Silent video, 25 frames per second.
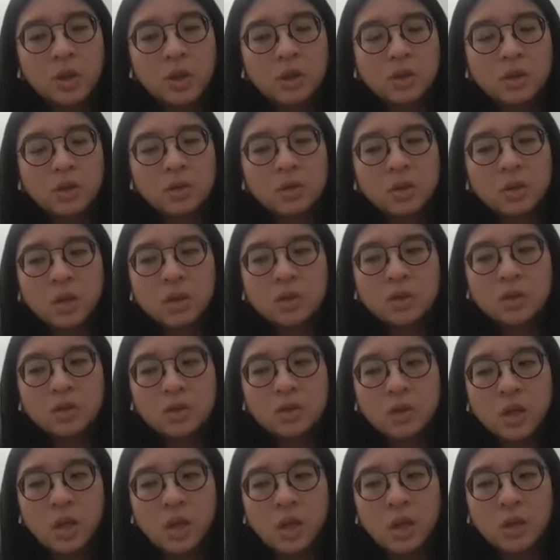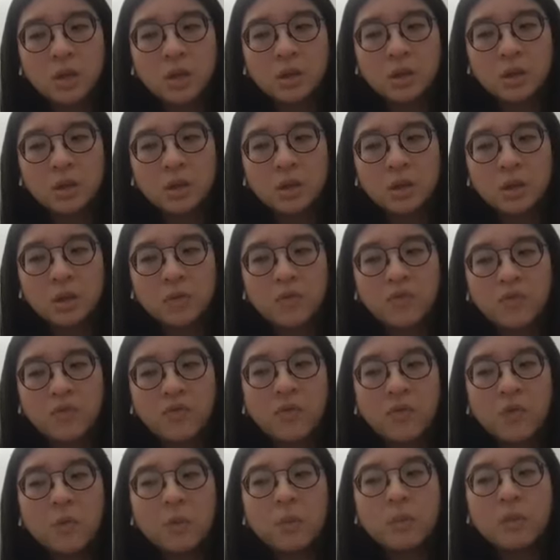actually, it's like
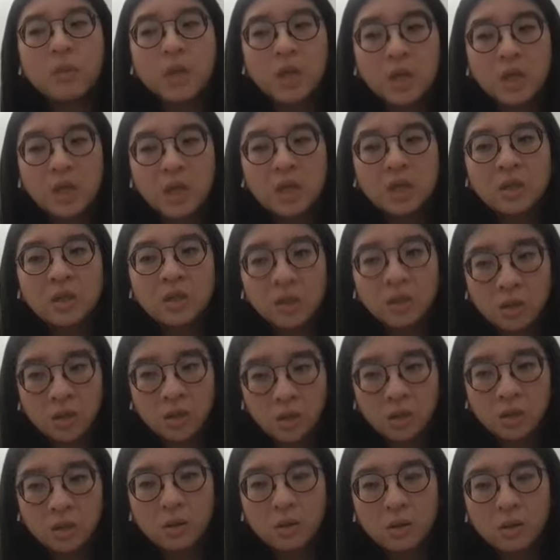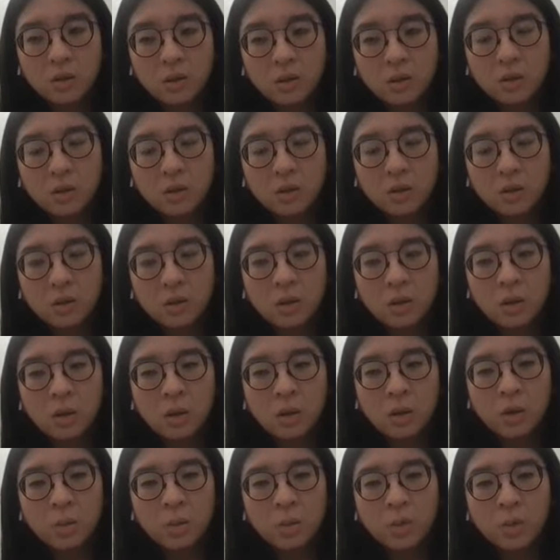for me, I think
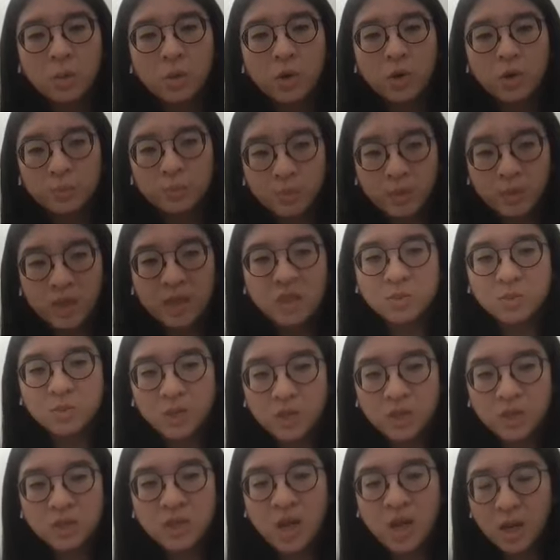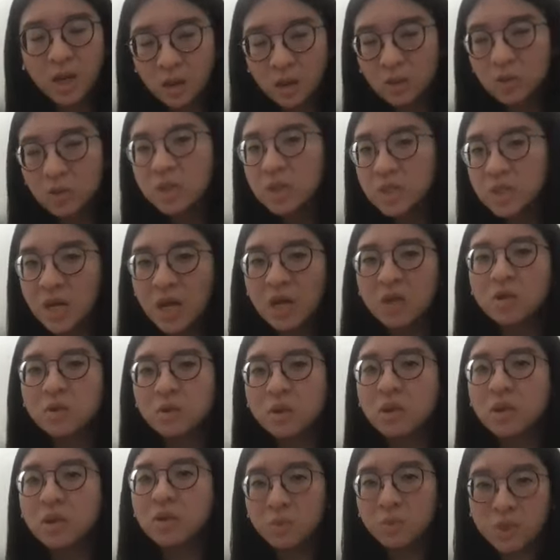what makes me stand out is
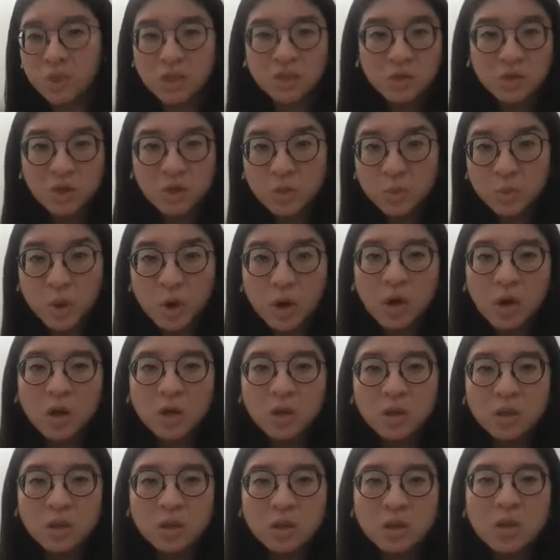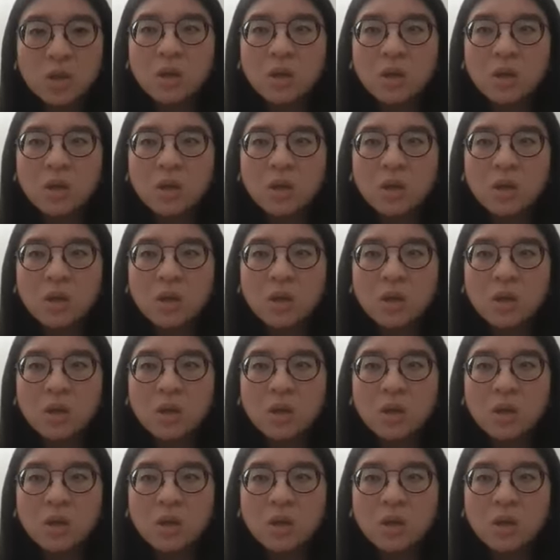actually the research part.